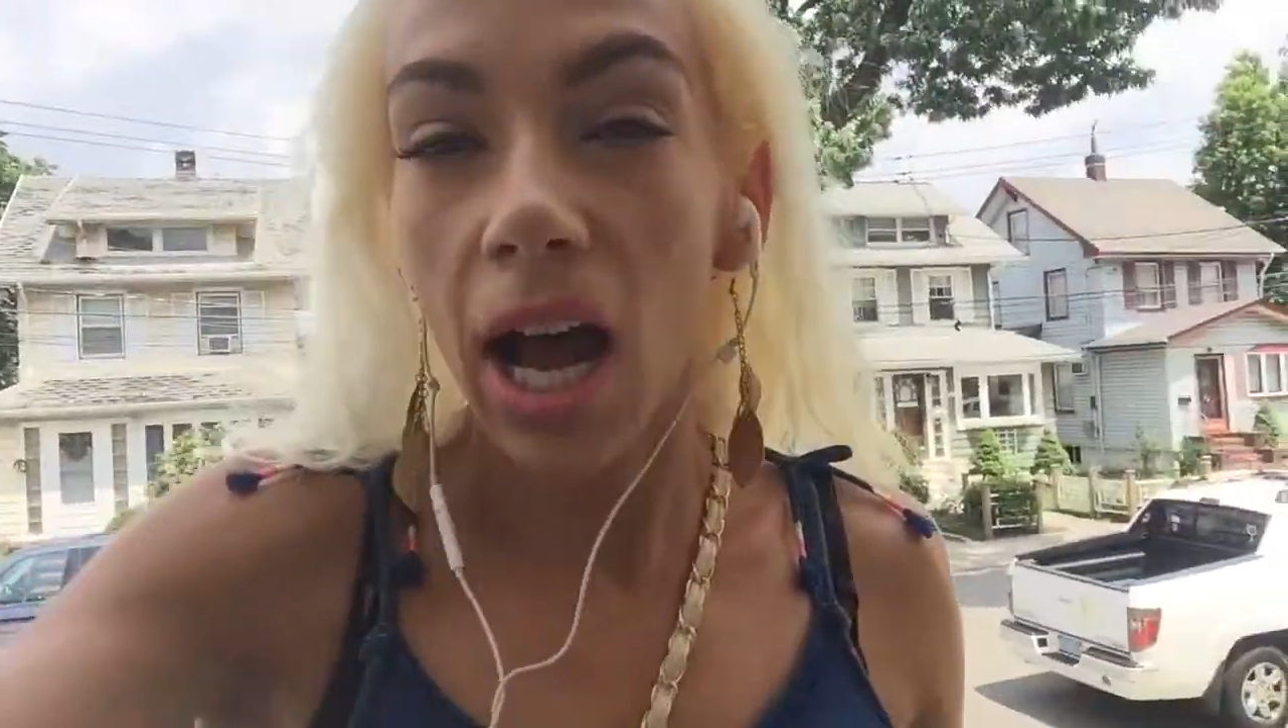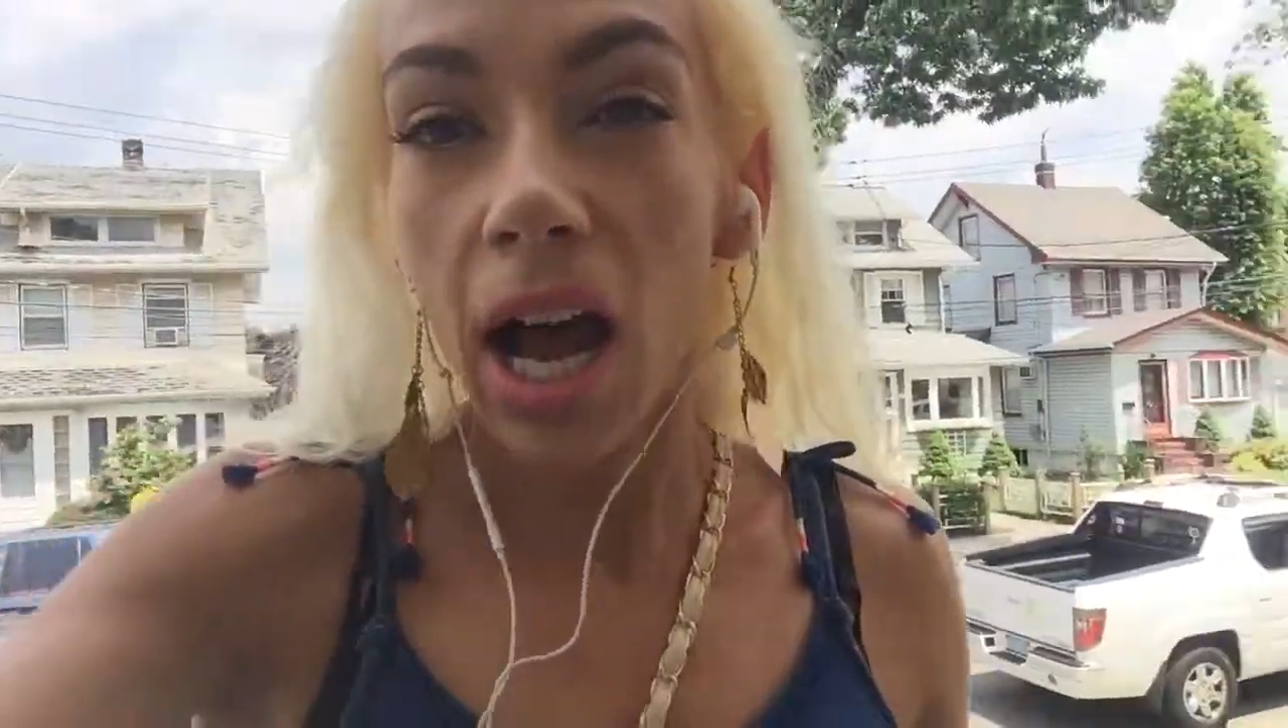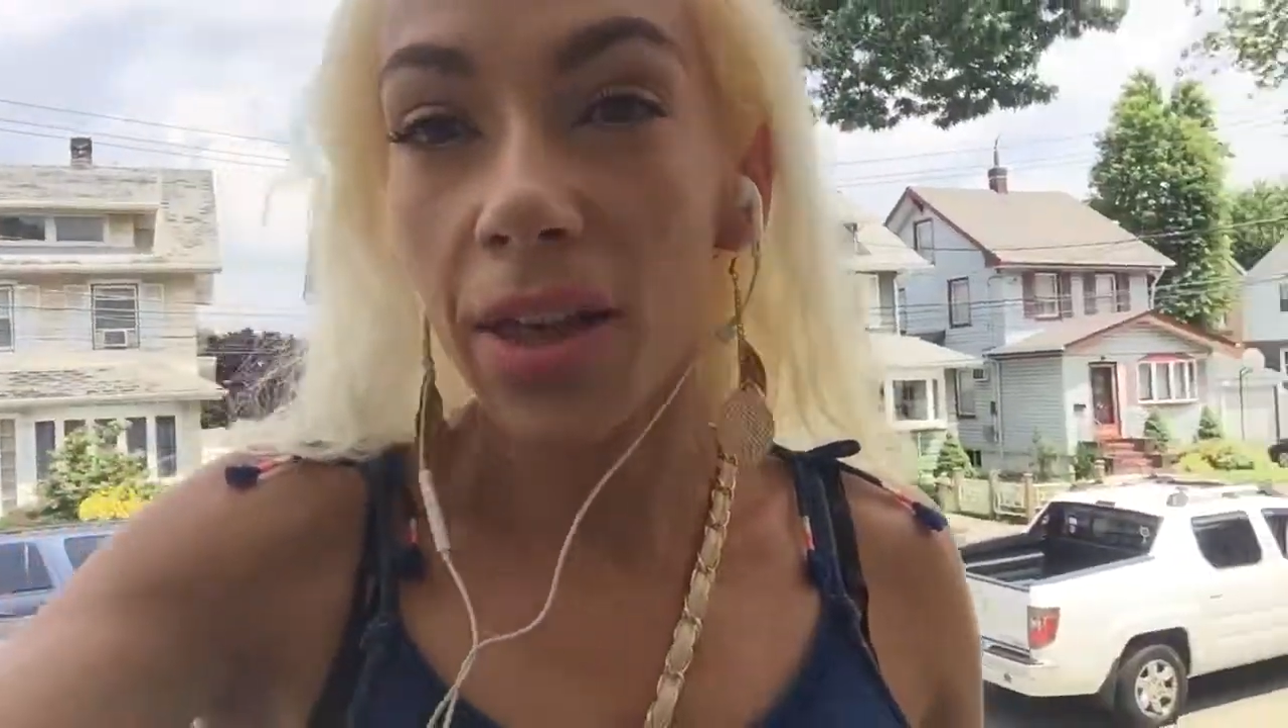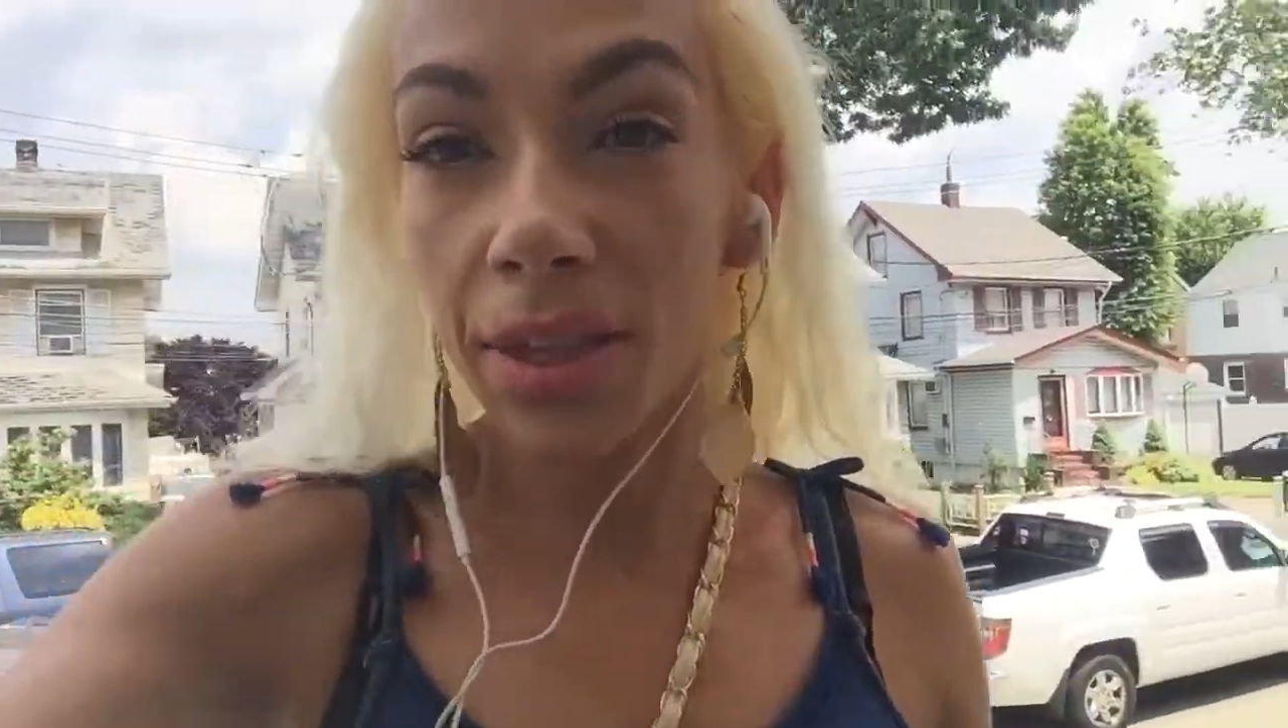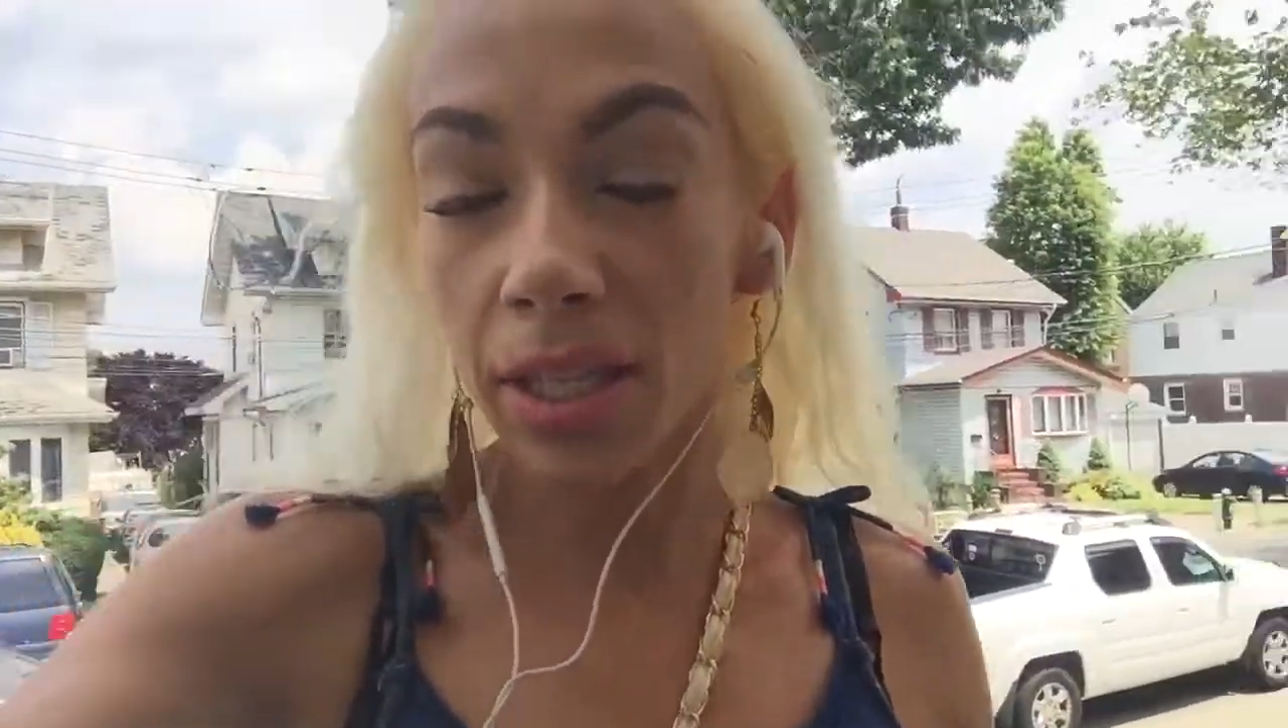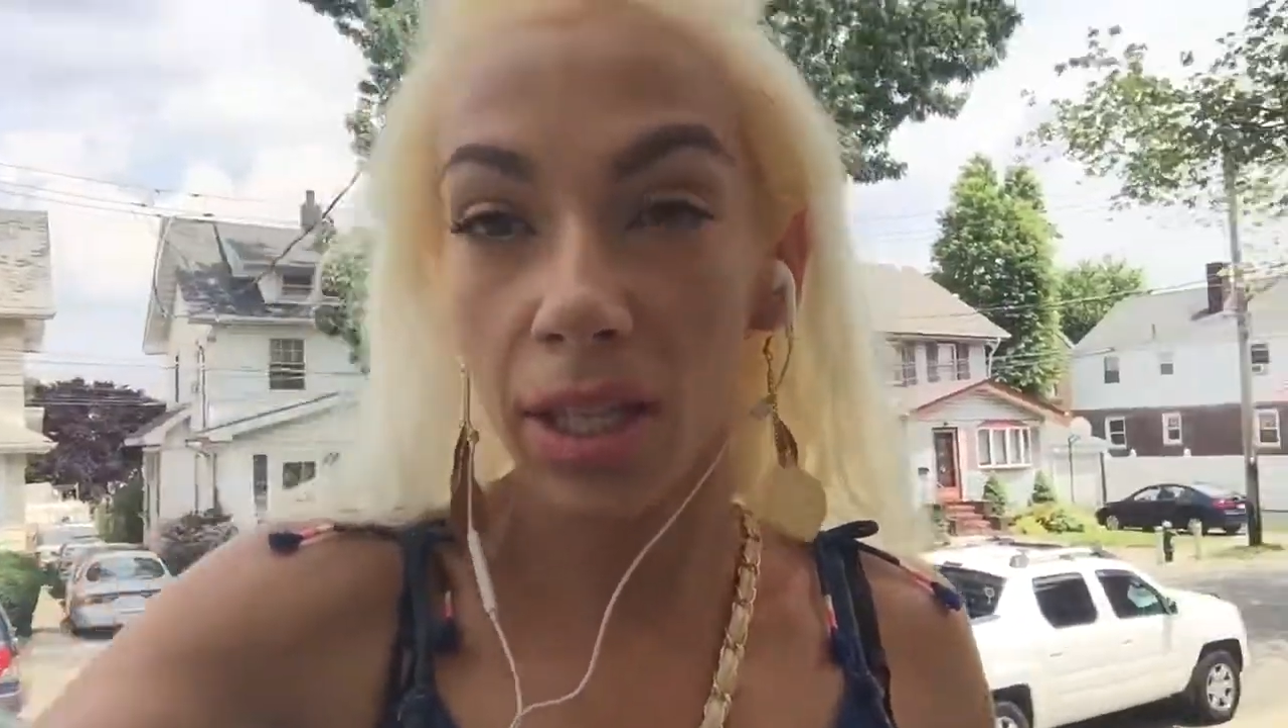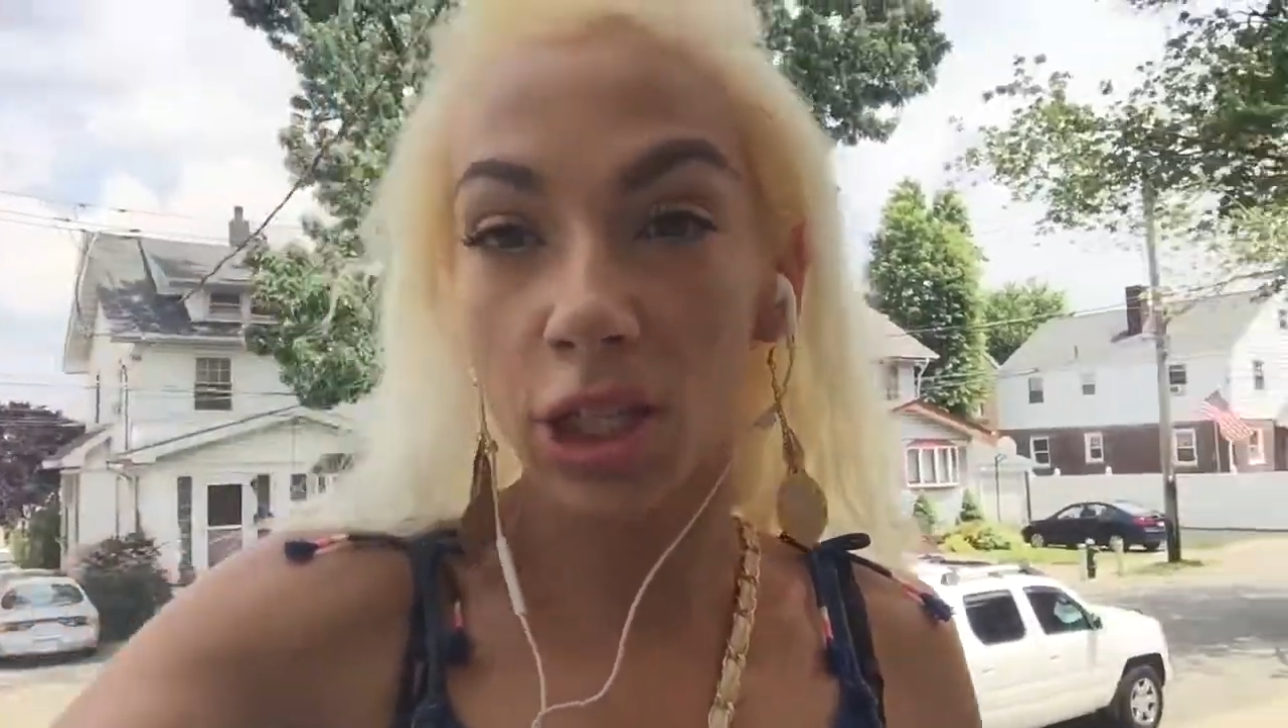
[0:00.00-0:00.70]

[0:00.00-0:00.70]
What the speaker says: I think they